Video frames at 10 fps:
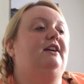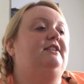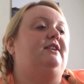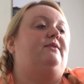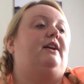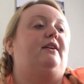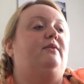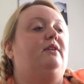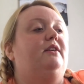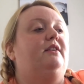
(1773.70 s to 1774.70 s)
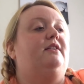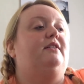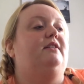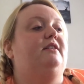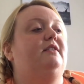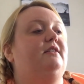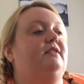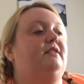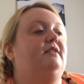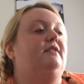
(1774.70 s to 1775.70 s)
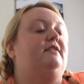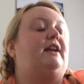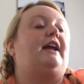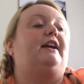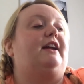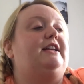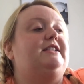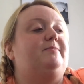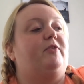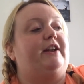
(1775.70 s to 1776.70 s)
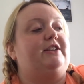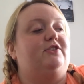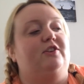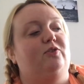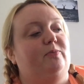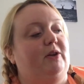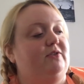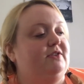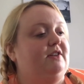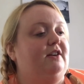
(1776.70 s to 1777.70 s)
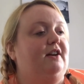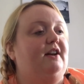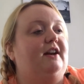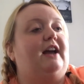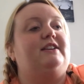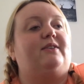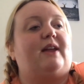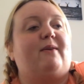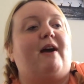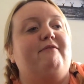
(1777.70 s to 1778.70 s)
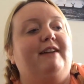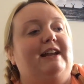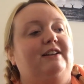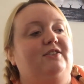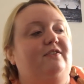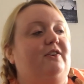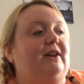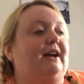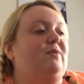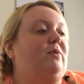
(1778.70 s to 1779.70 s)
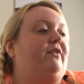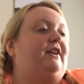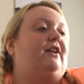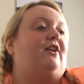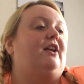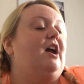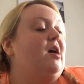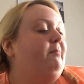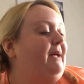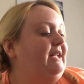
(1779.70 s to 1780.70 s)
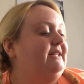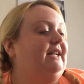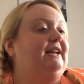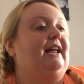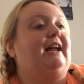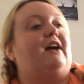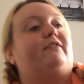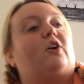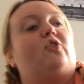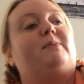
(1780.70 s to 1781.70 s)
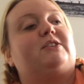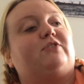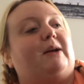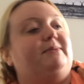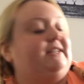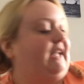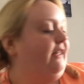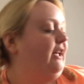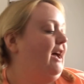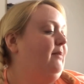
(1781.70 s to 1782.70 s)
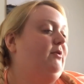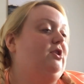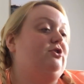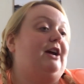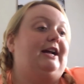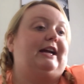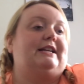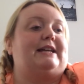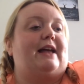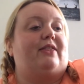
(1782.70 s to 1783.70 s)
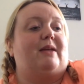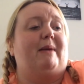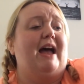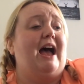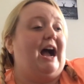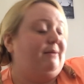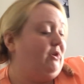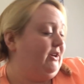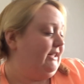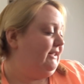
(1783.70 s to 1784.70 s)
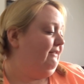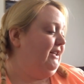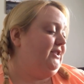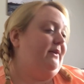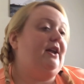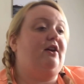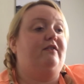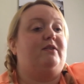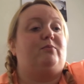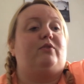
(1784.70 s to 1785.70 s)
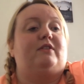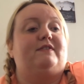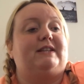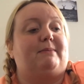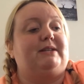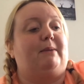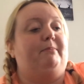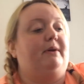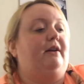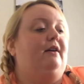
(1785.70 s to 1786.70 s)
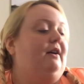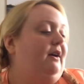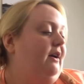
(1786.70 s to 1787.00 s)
I don't know, like inspiration almost. I don't know. I really do feel like I'm waffling on. Basically, I've got all my scraps together and I'm going to try and get down them. I'm not necessarily doing it over the month of September